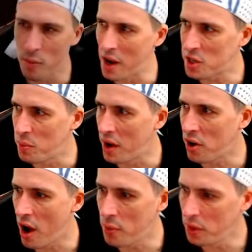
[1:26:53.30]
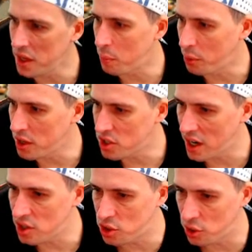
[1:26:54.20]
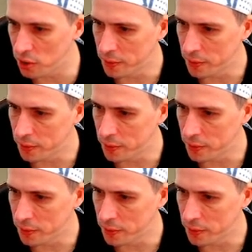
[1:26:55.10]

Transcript: much, my guy. I really appreciate you.